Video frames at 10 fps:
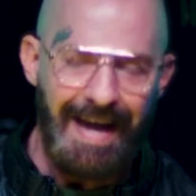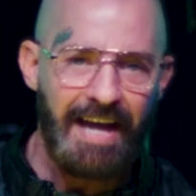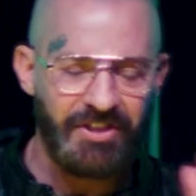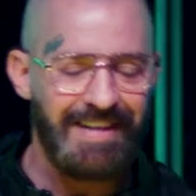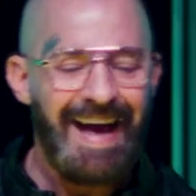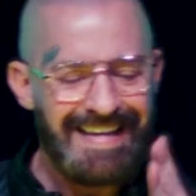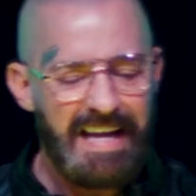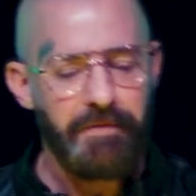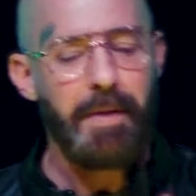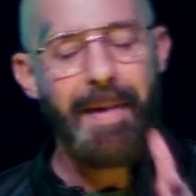It's not
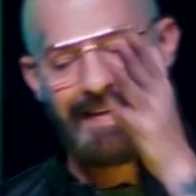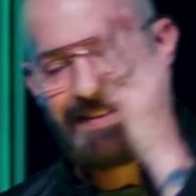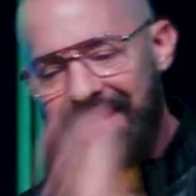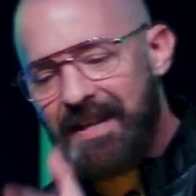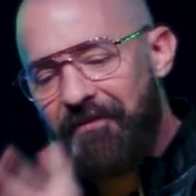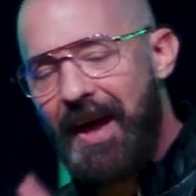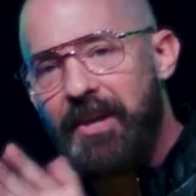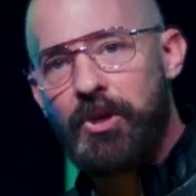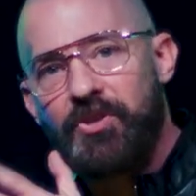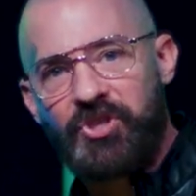even about
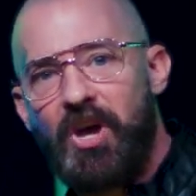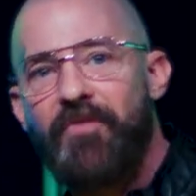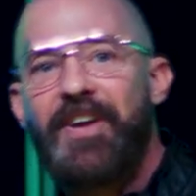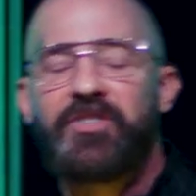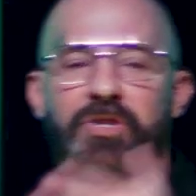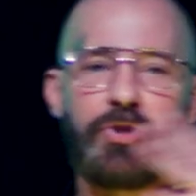identifying yourself as